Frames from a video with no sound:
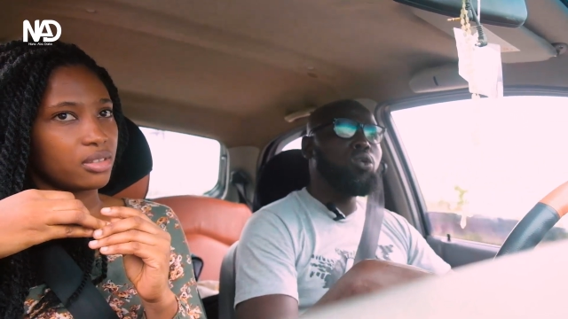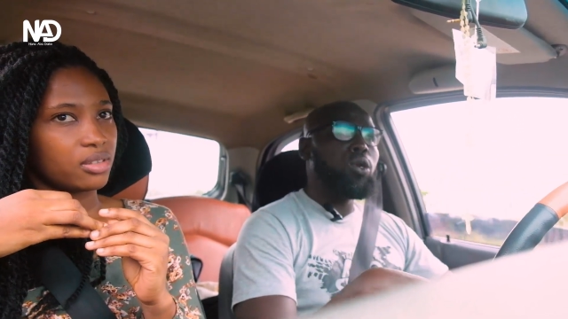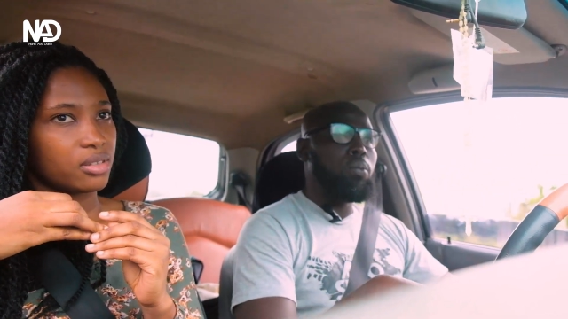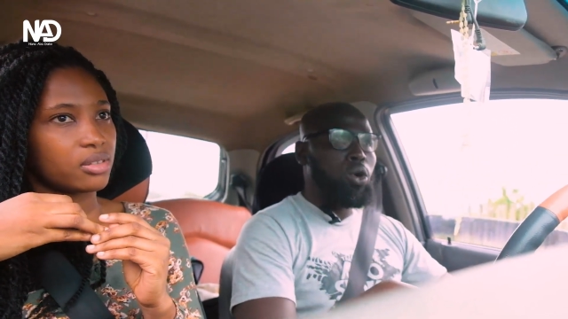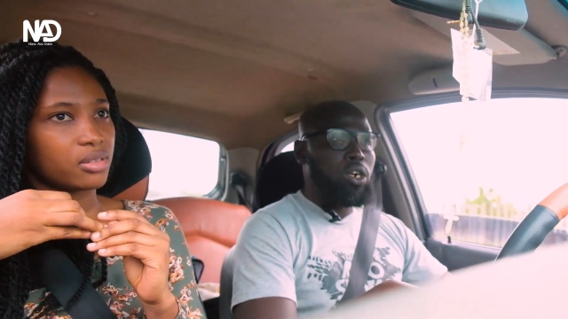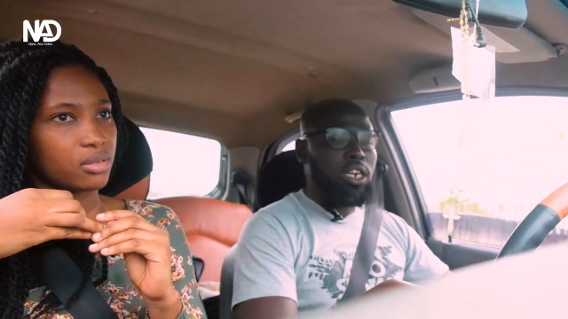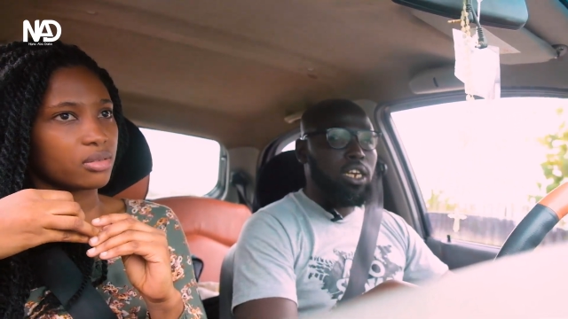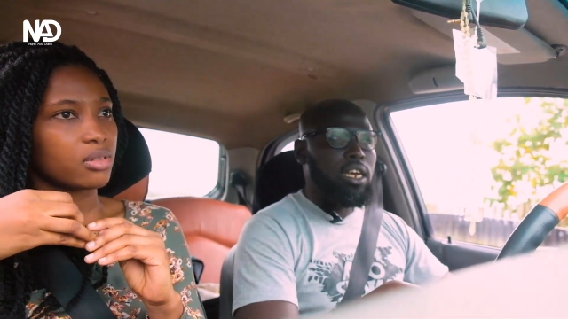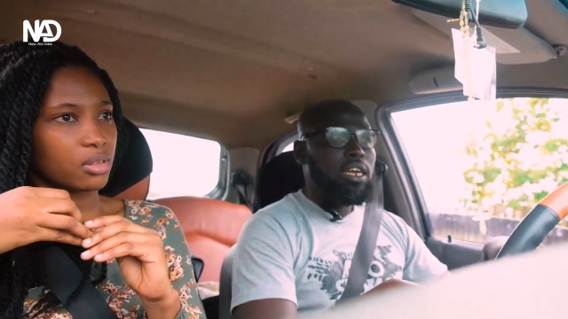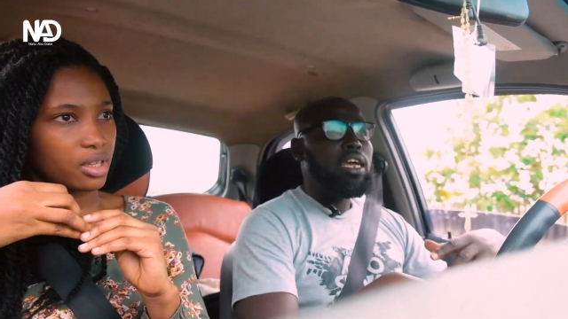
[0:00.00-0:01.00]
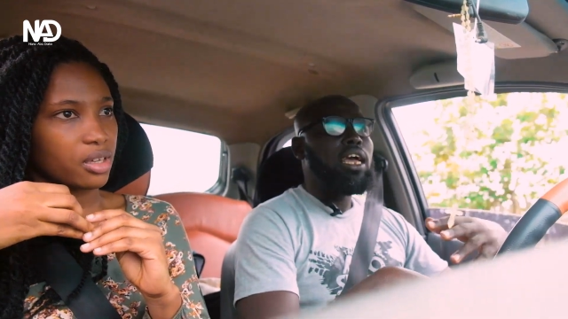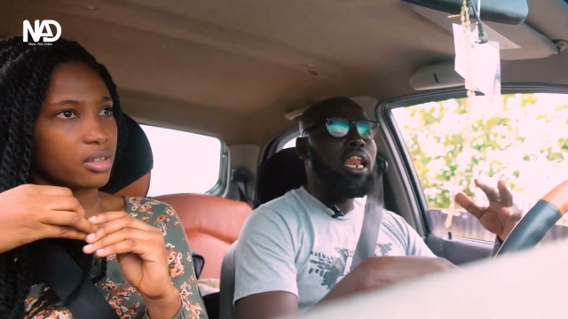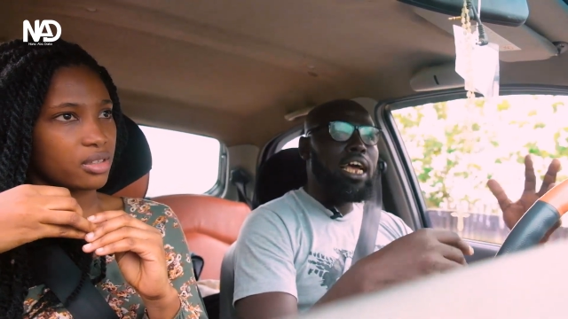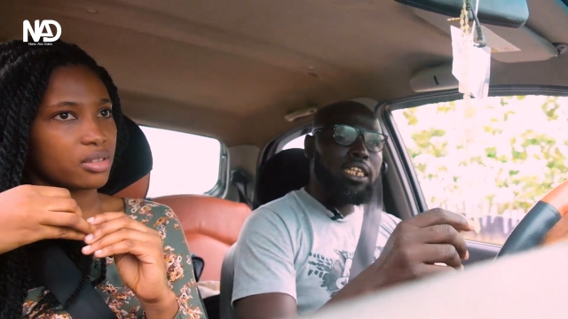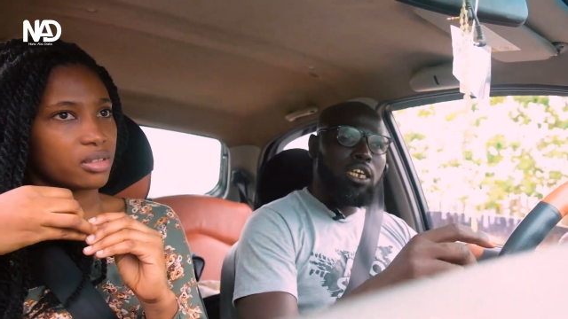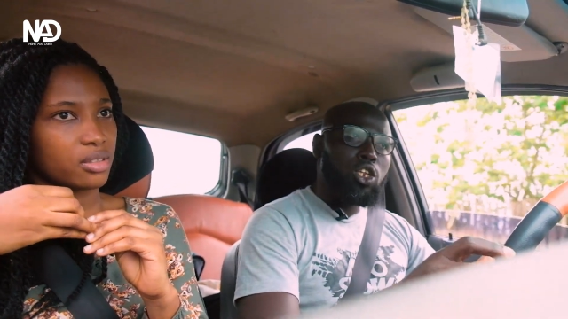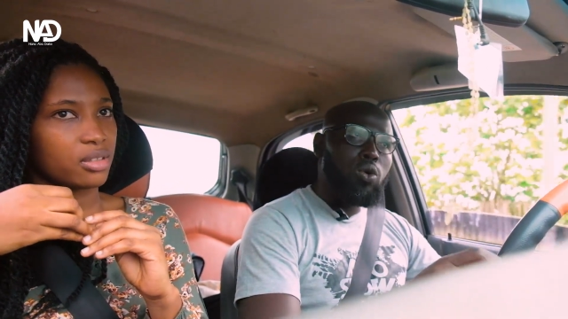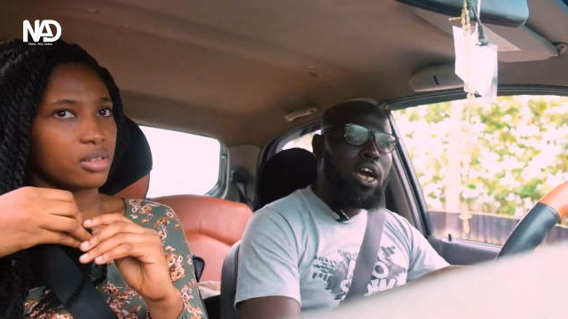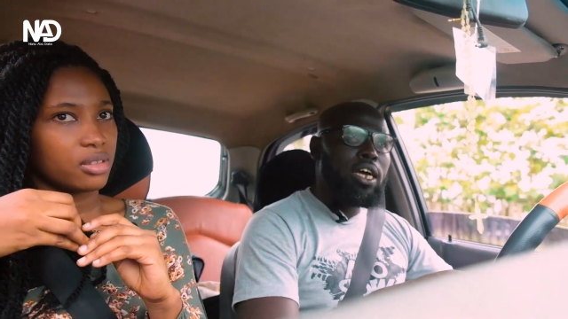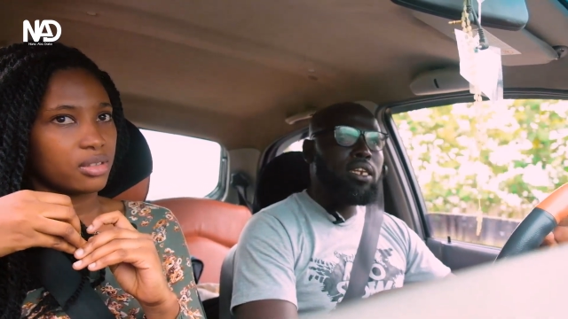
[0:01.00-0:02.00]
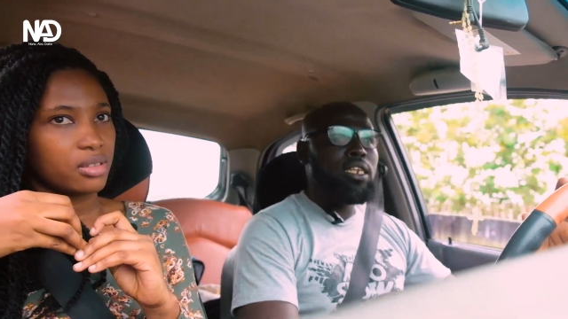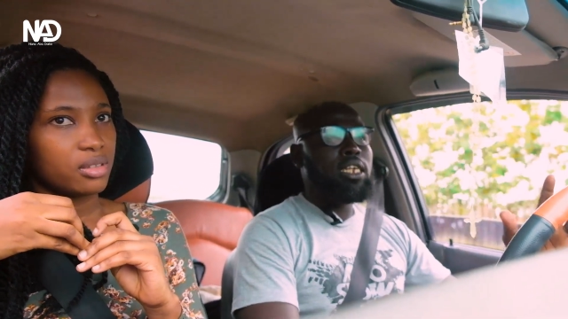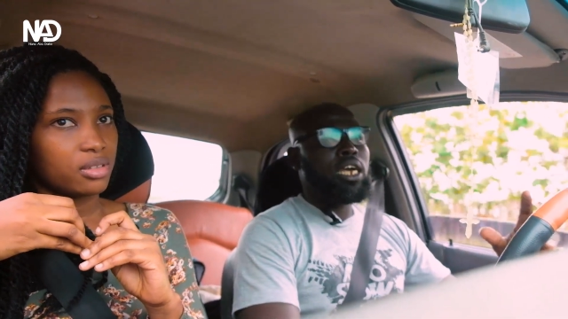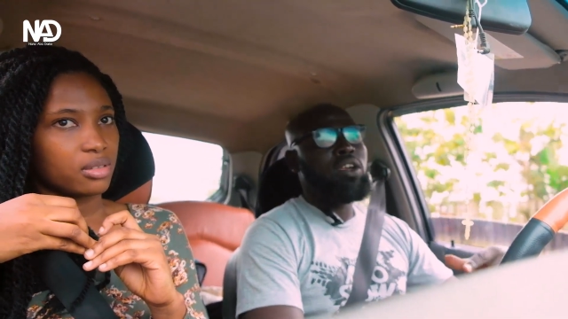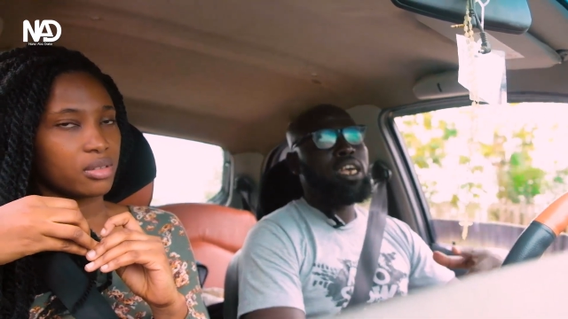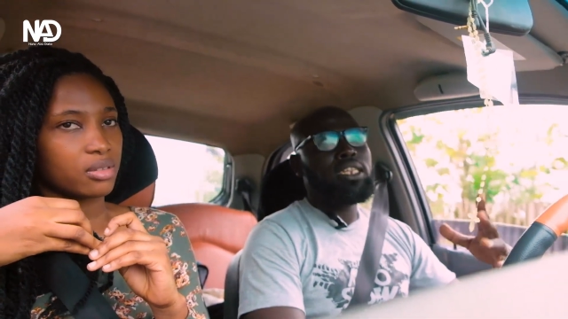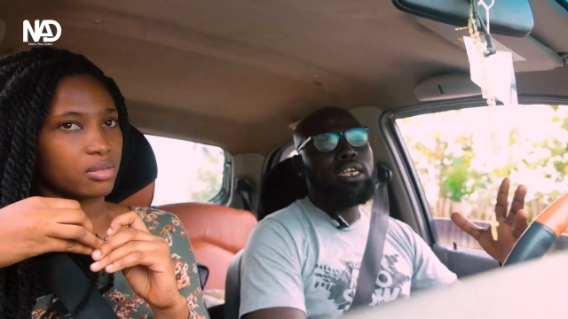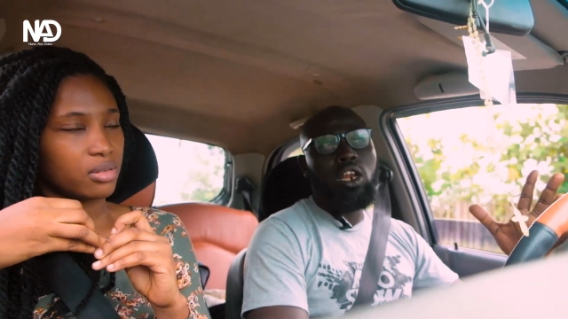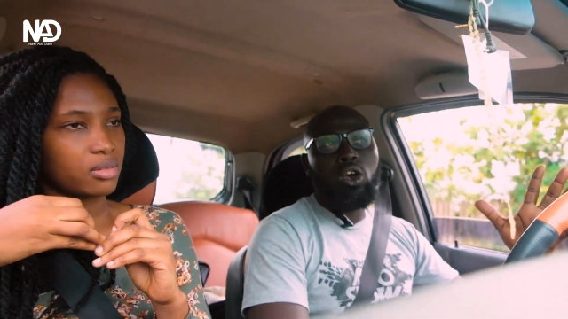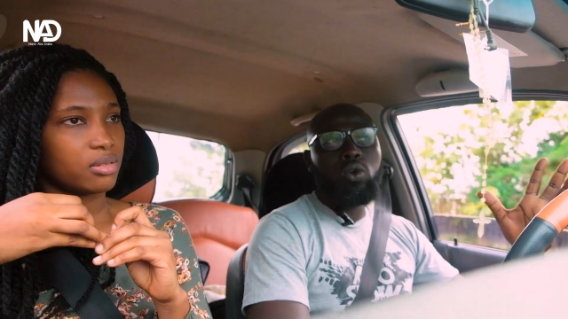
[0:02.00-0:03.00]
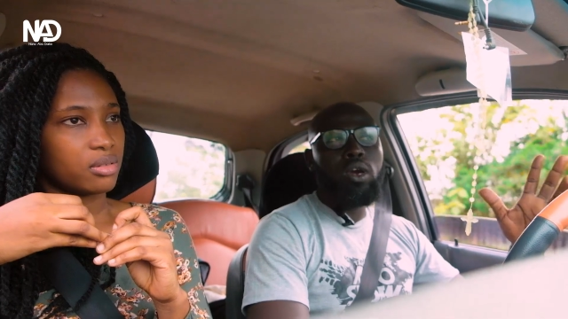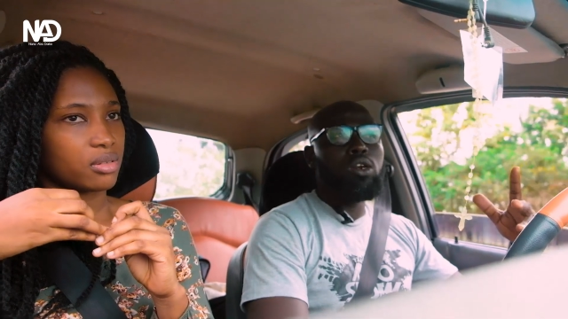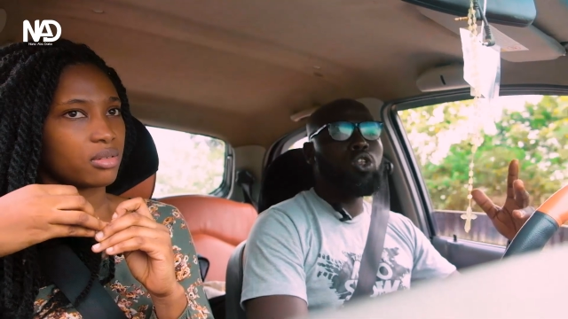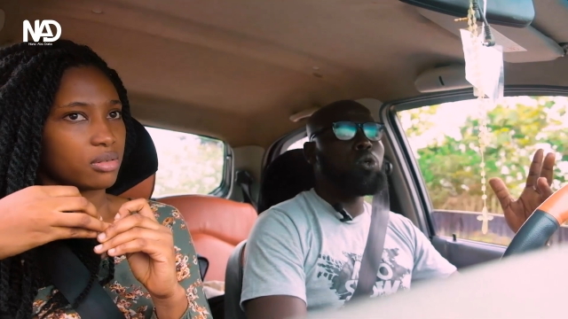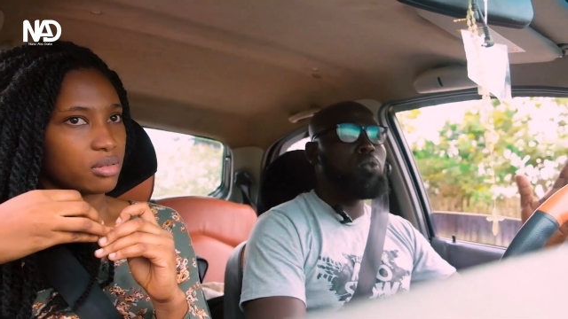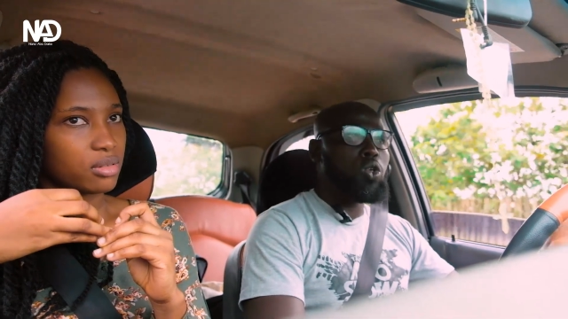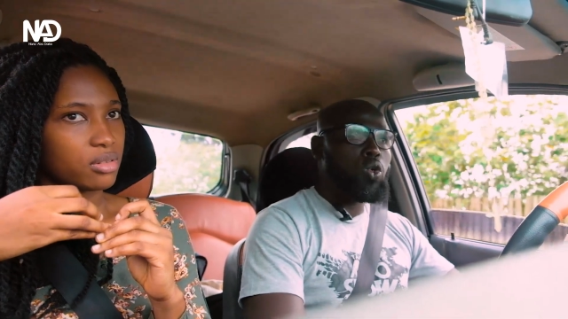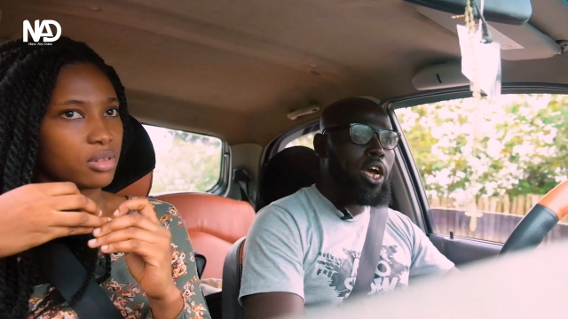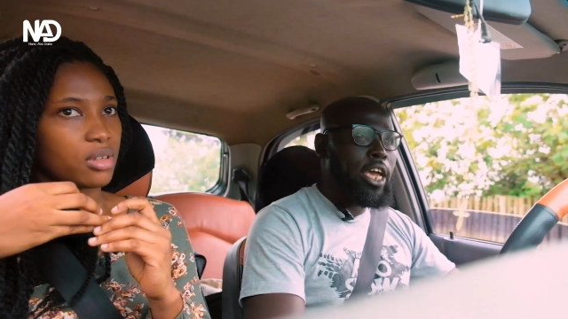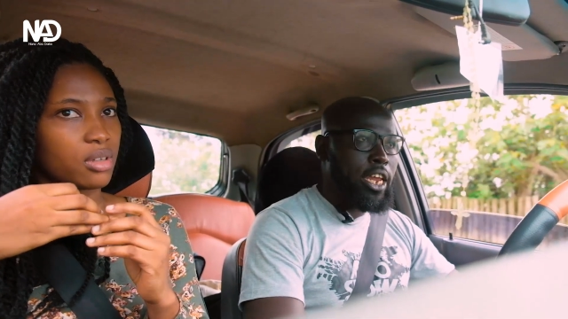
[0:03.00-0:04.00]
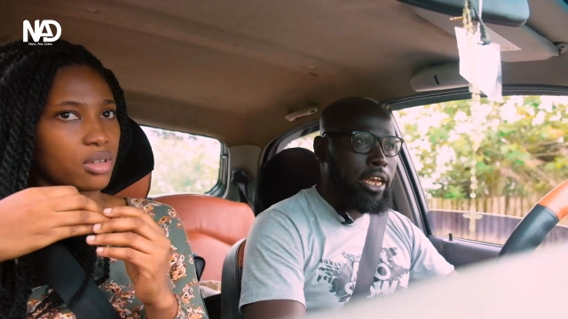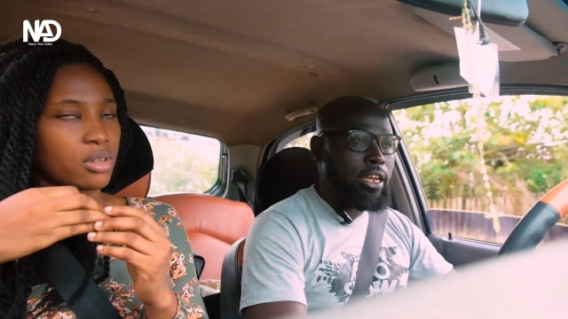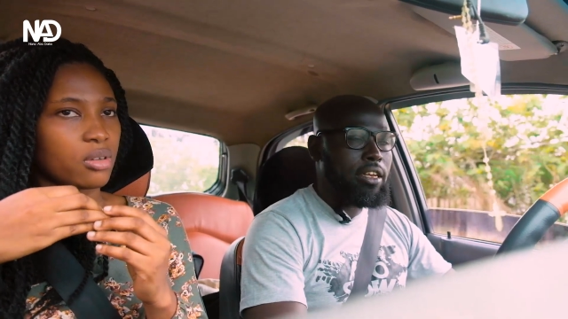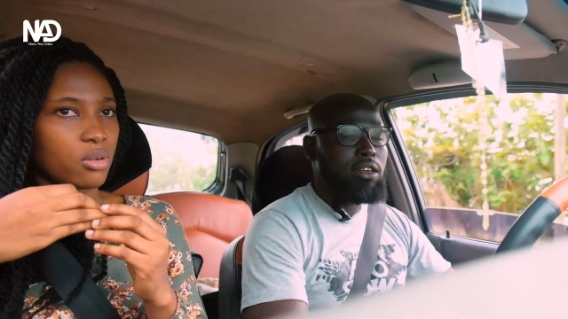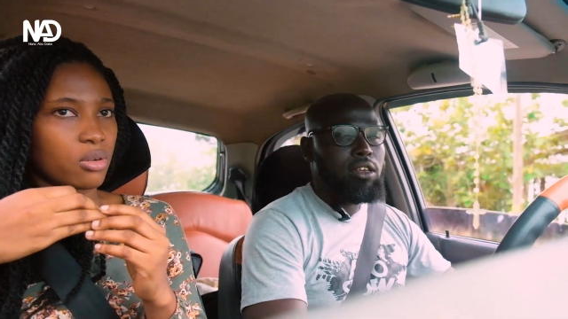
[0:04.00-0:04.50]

Speaker 1: too on board last year we had Nizania Stallion, we had Otumutwa Henny,